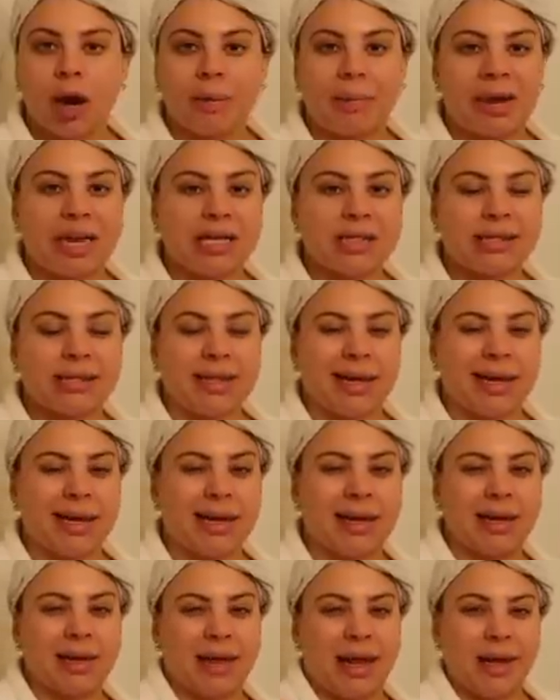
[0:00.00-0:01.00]
on my
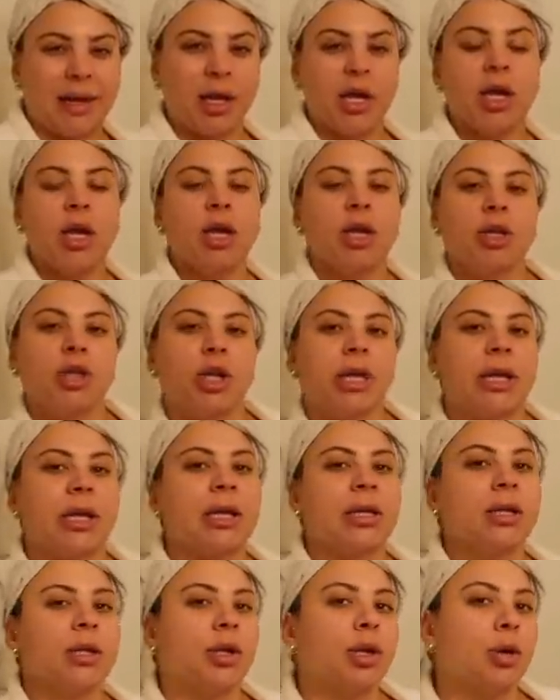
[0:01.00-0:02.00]
skin and like
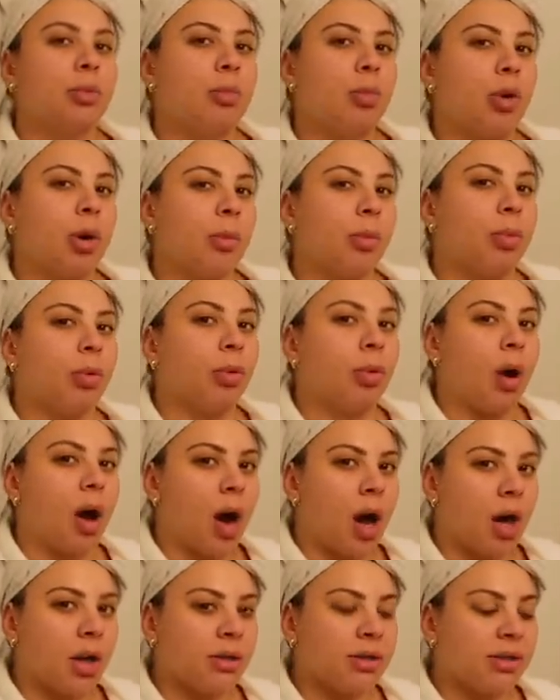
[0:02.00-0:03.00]
looking a little more
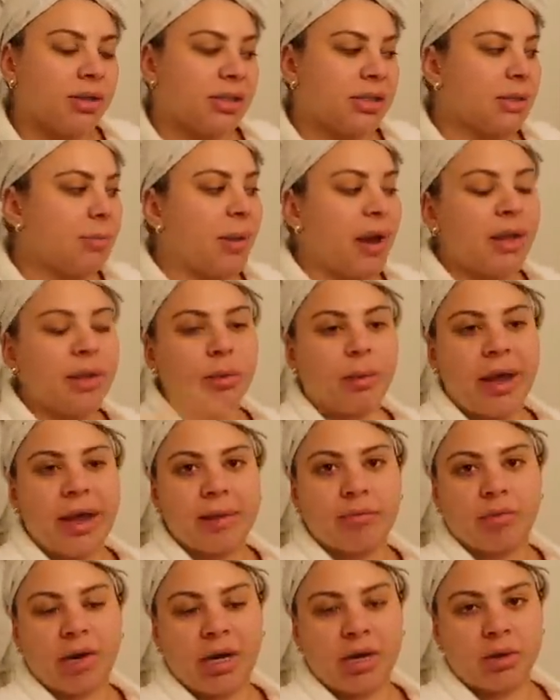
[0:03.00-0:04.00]
bronzed. By the way,
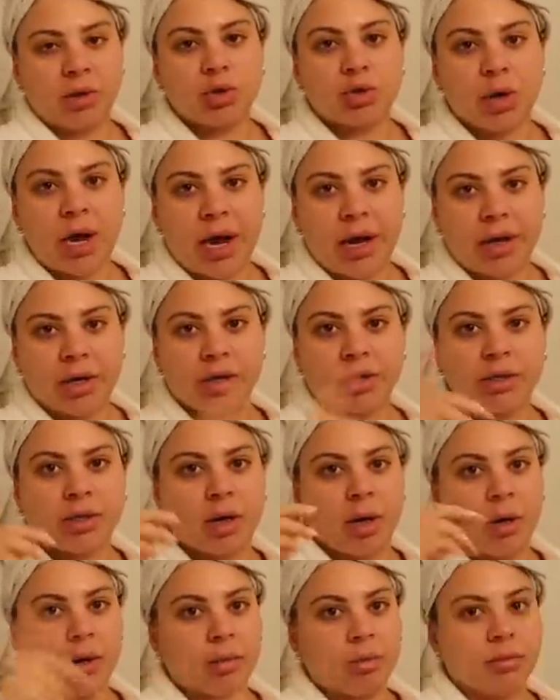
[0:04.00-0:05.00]
I'm running the dryer,
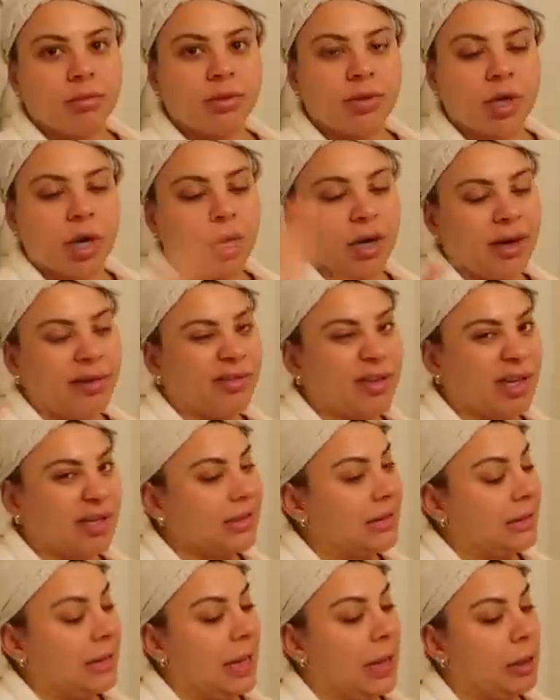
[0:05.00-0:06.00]
so sorry if
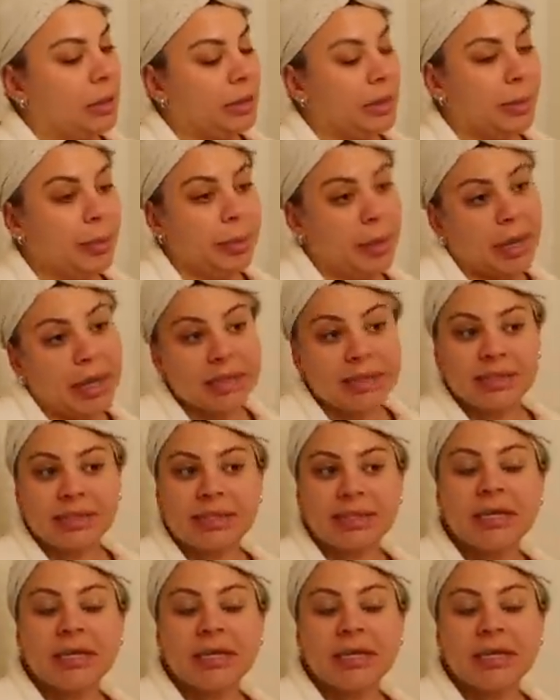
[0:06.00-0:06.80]
that's loud, but